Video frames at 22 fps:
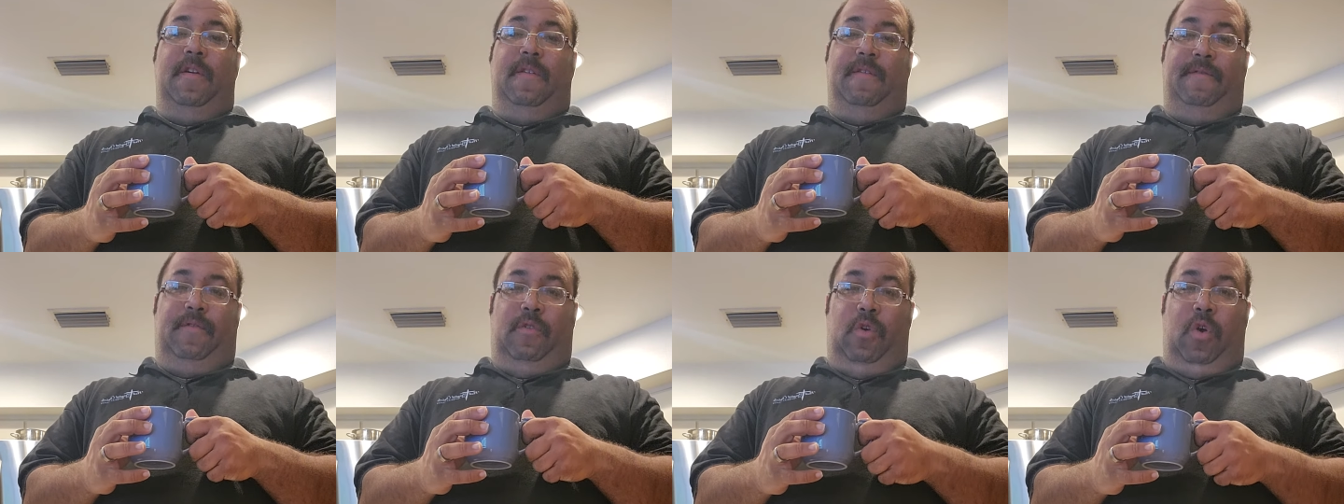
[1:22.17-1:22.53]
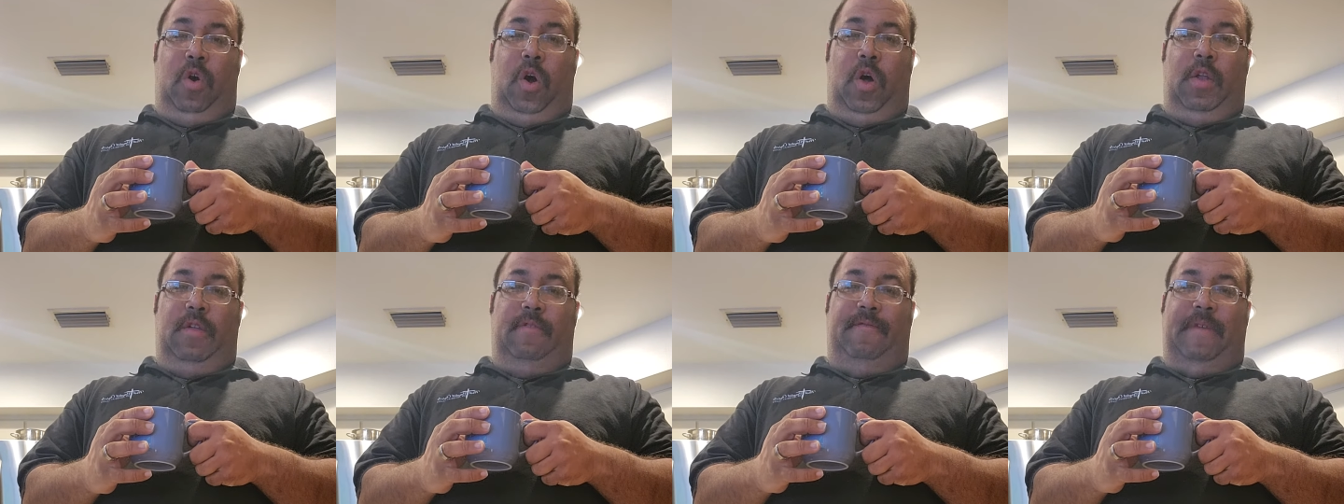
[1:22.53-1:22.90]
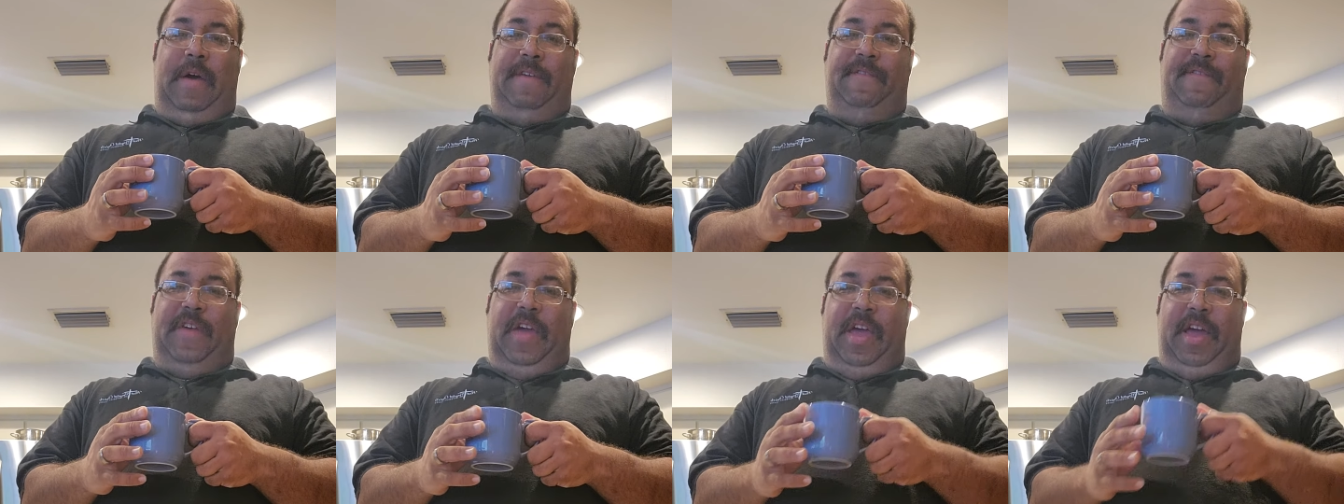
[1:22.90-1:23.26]
For all of
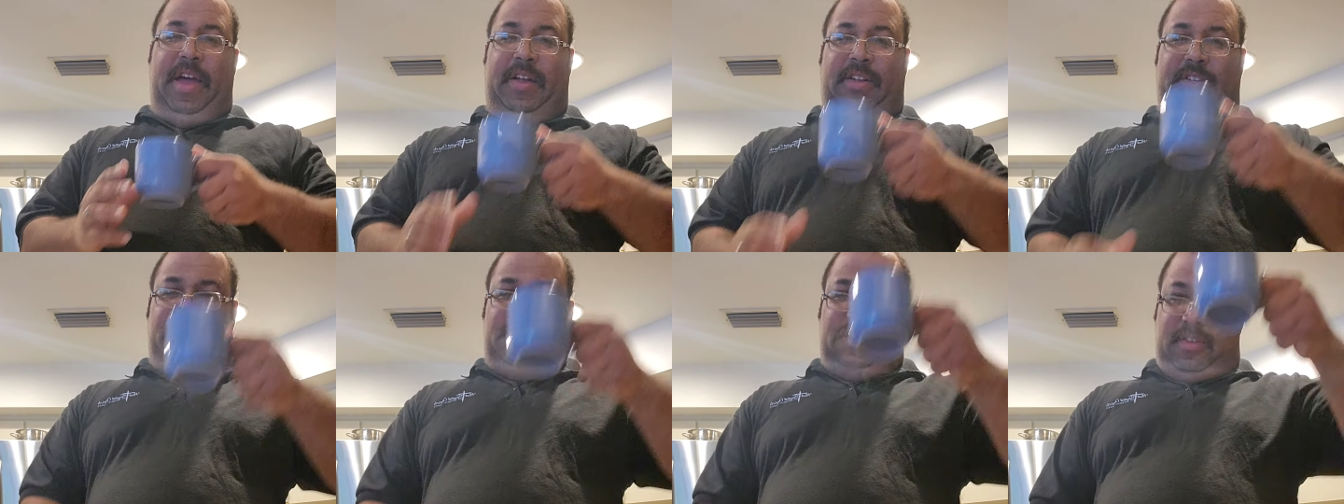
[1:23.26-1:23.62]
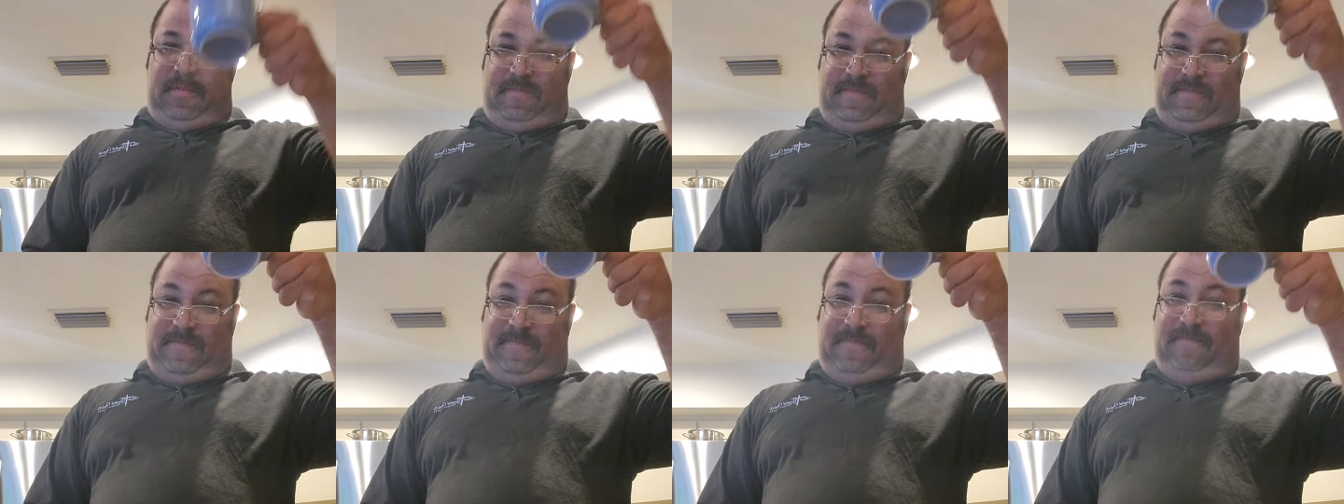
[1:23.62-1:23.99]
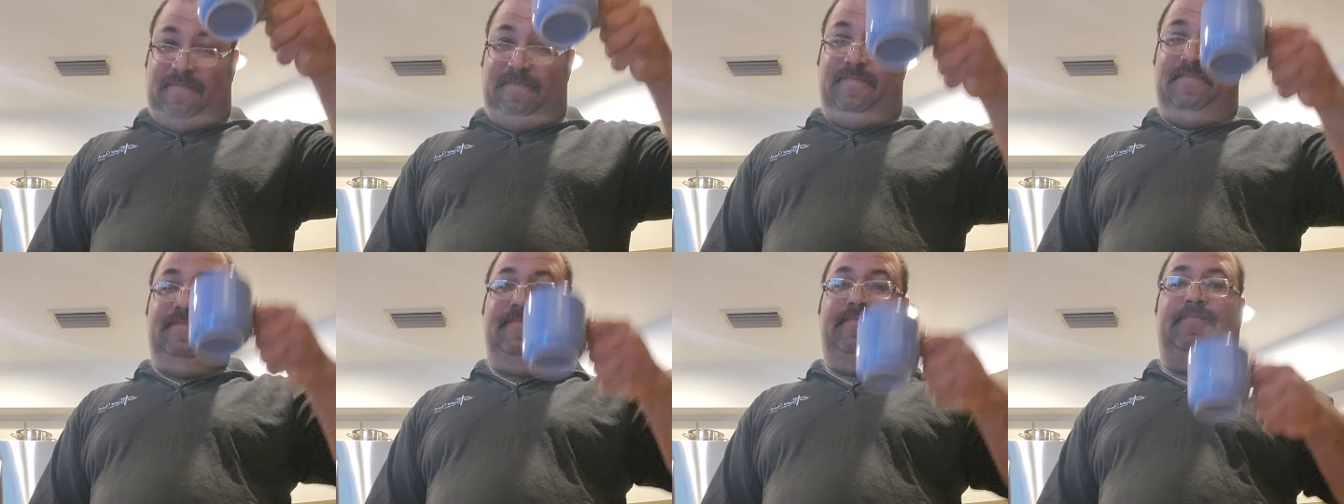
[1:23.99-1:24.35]
my fans,
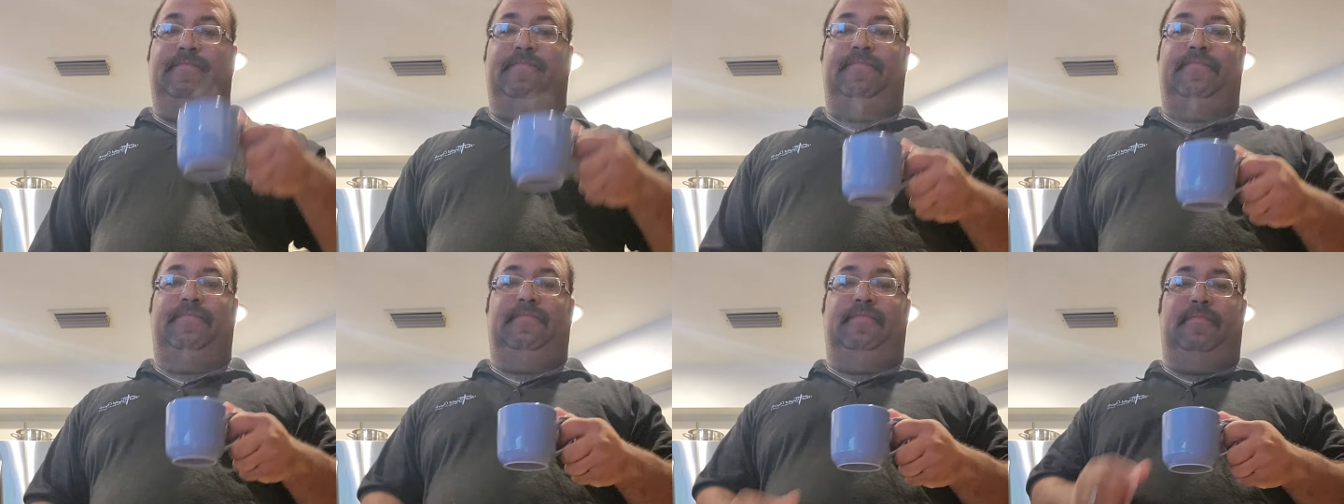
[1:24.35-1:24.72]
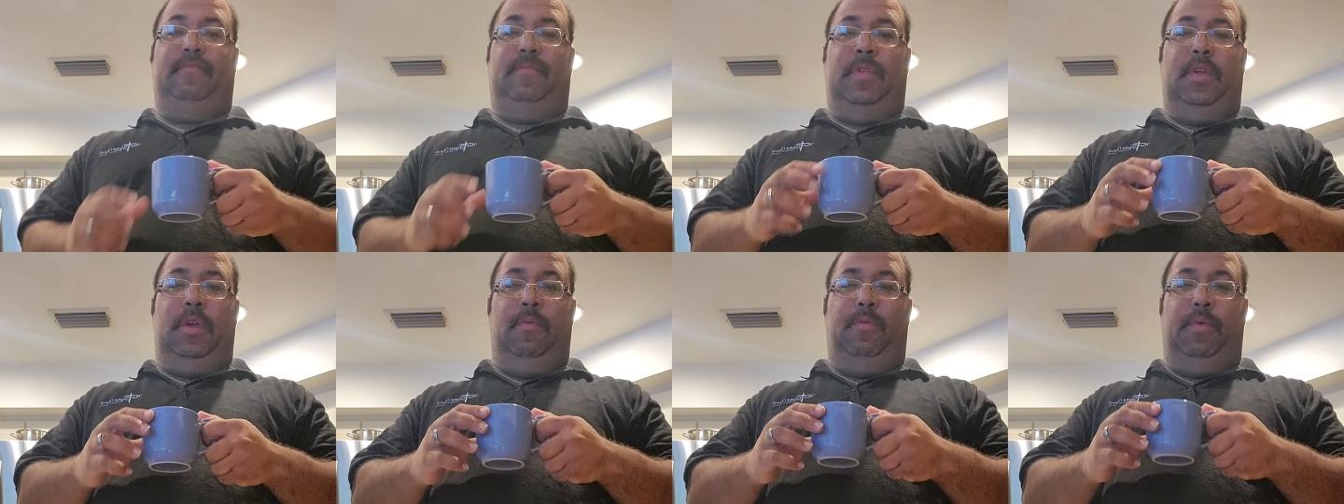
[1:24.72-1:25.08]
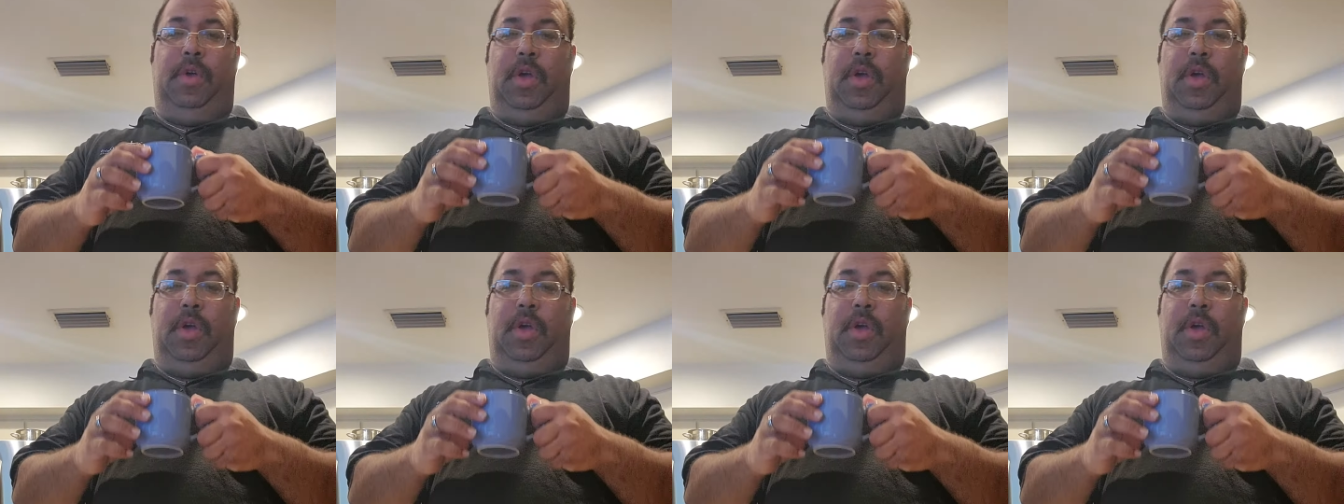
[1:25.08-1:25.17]
here we